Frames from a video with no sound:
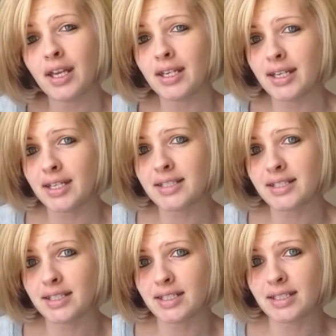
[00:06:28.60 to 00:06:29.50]
in case
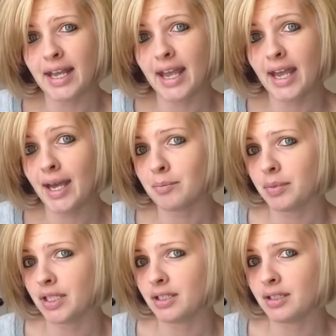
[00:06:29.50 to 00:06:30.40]
it didn't
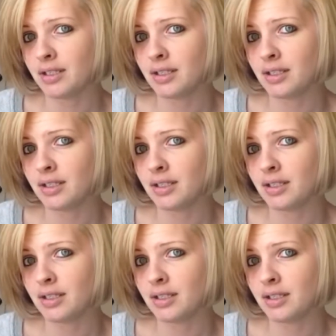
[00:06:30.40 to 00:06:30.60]
happen.